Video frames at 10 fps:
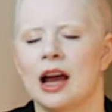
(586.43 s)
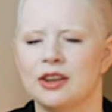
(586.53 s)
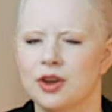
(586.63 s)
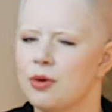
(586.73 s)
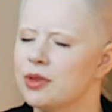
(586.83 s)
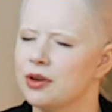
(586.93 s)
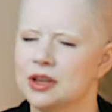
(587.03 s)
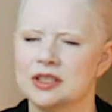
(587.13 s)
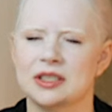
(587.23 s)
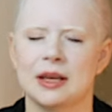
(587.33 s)
I know there
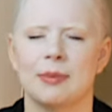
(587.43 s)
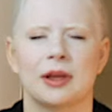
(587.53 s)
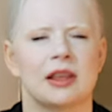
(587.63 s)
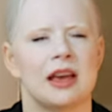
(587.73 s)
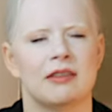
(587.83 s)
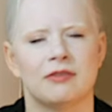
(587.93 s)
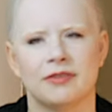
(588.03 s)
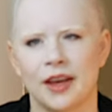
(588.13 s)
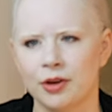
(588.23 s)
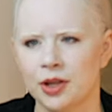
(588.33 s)
is typically a
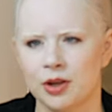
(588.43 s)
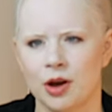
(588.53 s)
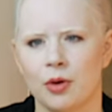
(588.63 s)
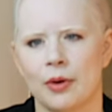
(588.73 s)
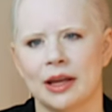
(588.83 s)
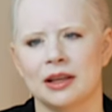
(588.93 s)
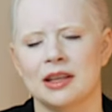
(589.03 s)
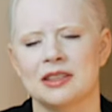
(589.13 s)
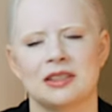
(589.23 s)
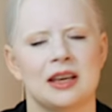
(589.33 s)
very long wait
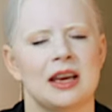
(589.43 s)
list.